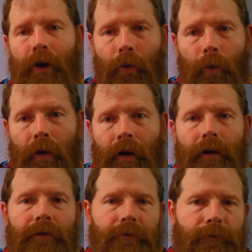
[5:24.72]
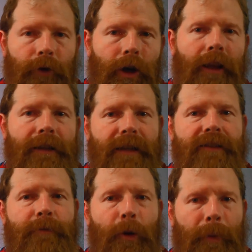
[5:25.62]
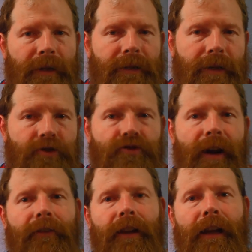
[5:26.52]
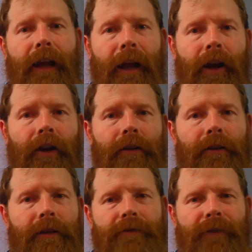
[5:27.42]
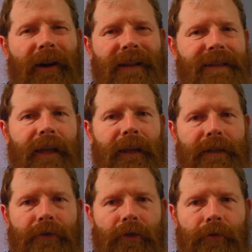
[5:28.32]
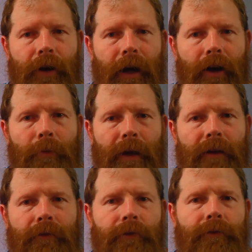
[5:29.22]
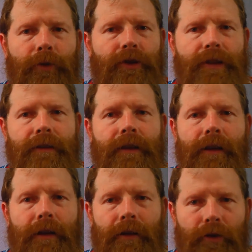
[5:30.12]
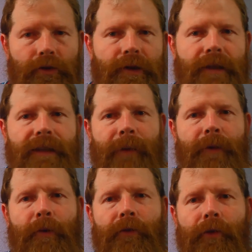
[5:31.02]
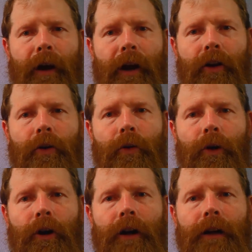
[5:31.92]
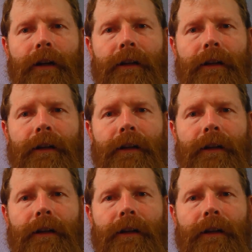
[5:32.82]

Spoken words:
or for all intents and purposes traveling in air, it's very slightly different for air, but we'll just use the same number for air or